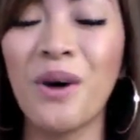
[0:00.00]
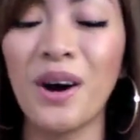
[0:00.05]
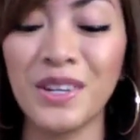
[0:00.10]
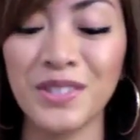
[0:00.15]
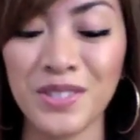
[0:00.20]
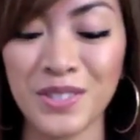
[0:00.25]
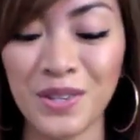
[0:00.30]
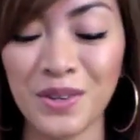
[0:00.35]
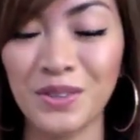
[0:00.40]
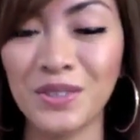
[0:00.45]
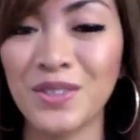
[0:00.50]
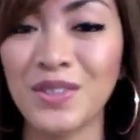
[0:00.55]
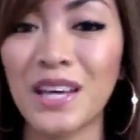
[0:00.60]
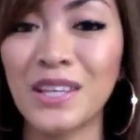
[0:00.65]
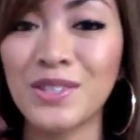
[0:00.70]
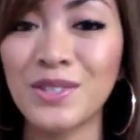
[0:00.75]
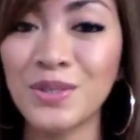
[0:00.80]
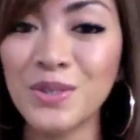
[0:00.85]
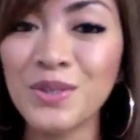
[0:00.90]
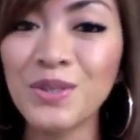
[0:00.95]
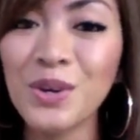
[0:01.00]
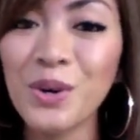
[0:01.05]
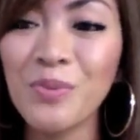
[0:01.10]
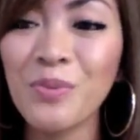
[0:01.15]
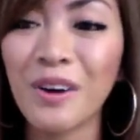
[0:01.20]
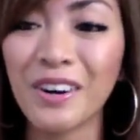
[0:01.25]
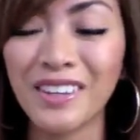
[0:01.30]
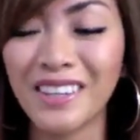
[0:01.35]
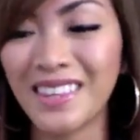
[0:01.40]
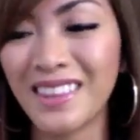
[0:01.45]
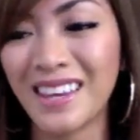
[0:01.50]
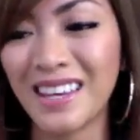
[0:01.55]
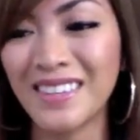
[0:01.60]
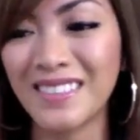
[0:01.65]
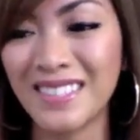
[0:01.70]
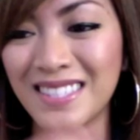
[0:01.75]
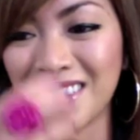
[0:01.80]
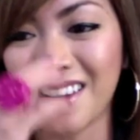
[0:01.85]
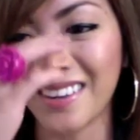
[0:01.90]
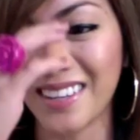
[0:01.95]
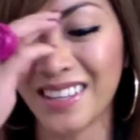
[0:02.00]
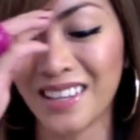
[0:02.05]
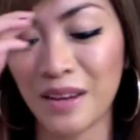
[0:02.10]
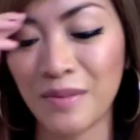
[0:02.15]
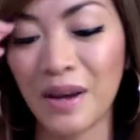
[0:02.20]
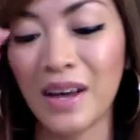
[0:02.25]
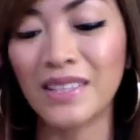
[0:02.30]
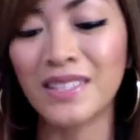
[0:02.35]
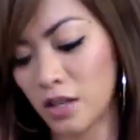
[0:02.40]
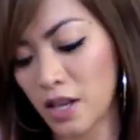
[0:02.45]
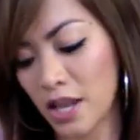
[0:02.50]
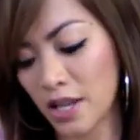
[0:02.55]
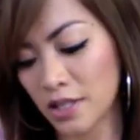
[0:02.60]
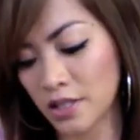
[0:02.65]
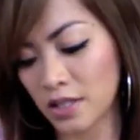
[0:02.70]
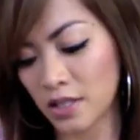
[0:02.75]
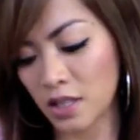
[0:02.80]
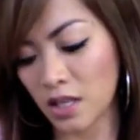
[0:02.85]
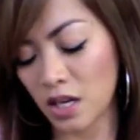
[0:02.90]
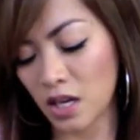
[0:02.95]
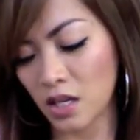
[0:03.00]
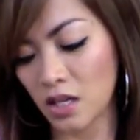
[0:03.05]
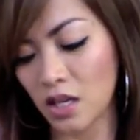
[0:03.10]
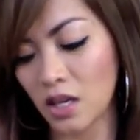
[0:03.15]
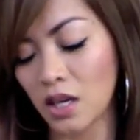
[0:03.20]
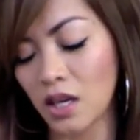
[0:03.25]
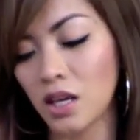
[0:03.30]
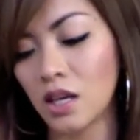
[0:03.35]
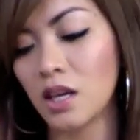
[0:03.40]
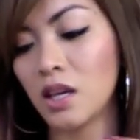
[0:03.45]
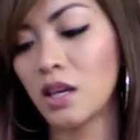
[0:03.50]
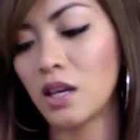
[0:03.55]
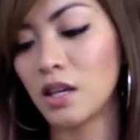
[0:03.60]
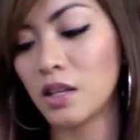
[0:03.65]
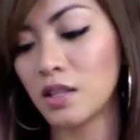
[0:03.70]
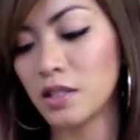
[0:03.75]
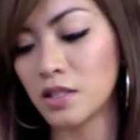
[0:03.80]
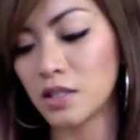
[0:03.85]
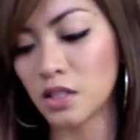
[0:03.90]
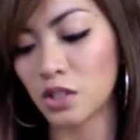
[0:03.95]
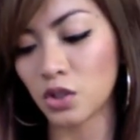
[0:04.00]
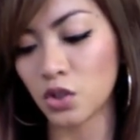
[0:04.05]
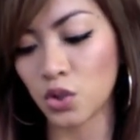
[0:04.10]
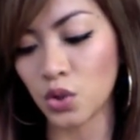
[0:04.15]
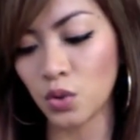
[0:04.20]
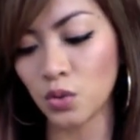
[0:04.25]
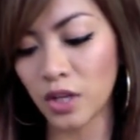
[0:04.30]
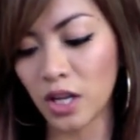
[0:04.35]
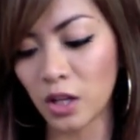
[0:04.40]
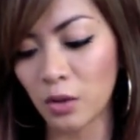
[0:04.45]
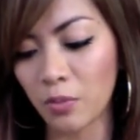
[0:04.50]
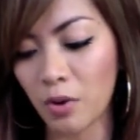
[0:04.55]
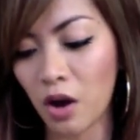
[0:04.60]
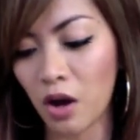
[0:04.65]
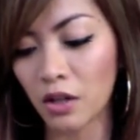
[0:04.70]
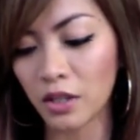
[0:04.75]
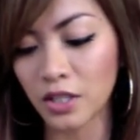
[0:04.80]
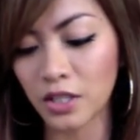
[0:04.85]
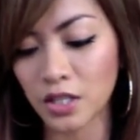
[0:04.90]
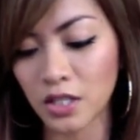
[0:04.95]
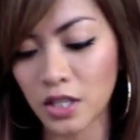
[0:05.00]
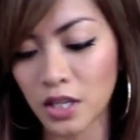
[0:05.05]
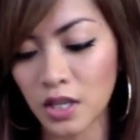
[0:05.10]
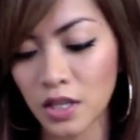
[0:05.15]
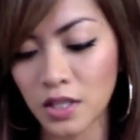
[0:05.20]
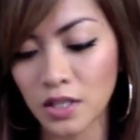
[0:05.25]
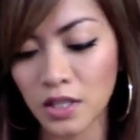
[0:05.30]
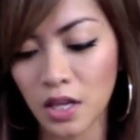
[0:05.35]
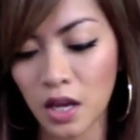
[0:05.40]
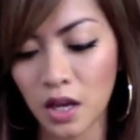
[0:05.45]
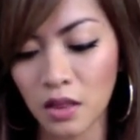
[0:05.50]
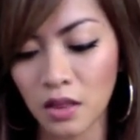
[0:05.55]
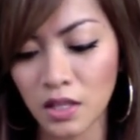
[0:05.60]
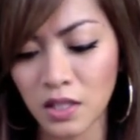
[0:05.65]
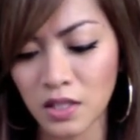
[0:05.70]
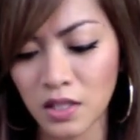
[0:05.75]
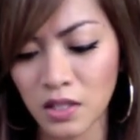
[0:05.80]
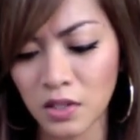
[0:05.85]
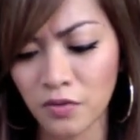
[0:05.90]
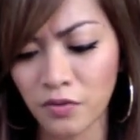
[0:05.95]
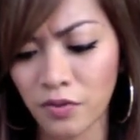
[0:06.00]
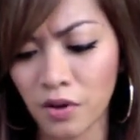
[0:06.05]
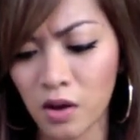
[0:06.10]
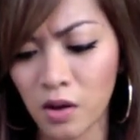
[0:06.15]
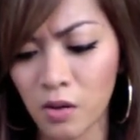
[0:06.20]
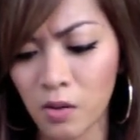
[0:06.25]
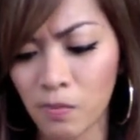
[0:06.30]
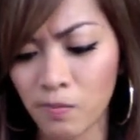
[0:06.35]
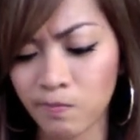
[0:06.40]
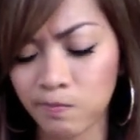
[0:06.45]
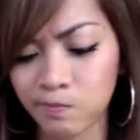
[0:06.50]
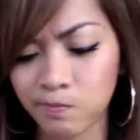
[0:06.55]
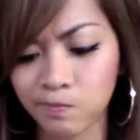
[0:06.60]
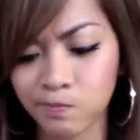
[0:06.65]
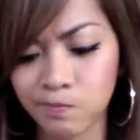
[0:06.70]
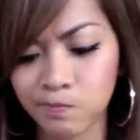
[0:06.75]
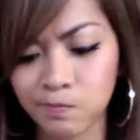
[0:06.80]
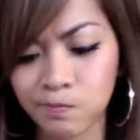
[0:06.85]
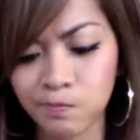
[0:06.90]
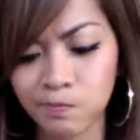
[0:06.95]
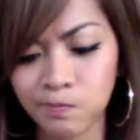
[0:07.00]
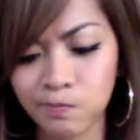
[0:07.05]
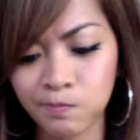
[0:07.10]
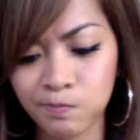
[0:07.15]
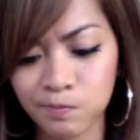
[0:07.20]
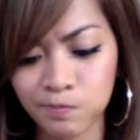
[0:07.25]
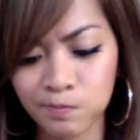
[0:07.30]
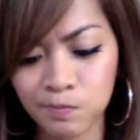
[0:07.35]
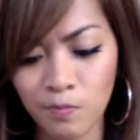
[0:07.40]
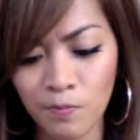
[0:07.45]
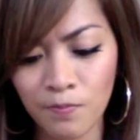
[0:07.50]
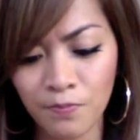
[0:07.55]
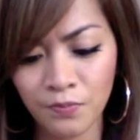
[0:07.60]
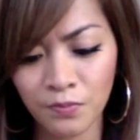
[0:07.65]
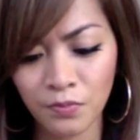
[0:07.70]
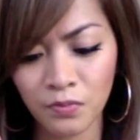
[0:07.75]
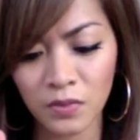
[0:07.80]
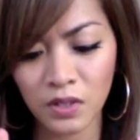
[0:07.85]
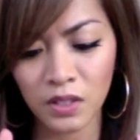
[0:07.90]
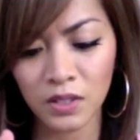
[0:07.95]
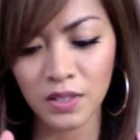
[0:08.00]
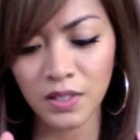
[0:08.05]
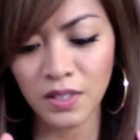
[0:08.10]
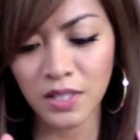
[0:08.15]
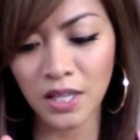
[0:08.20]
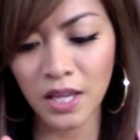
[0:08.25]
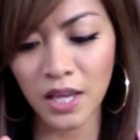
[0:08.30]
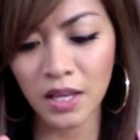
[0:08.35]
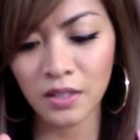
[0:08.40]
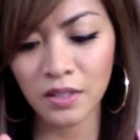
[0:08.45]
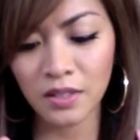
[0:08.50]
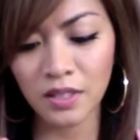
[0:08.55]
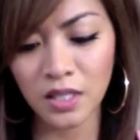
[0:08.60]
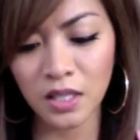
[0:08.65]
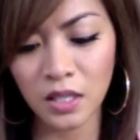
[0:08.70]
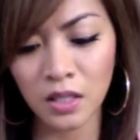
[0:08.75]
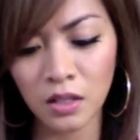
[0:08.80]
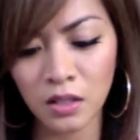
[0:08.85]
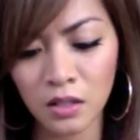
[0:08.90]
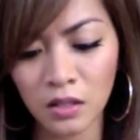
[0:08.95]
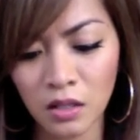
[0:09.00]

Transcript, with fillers: want to go to that studio party that he was talking about next thing is two nail polishes and this is from hmm CND,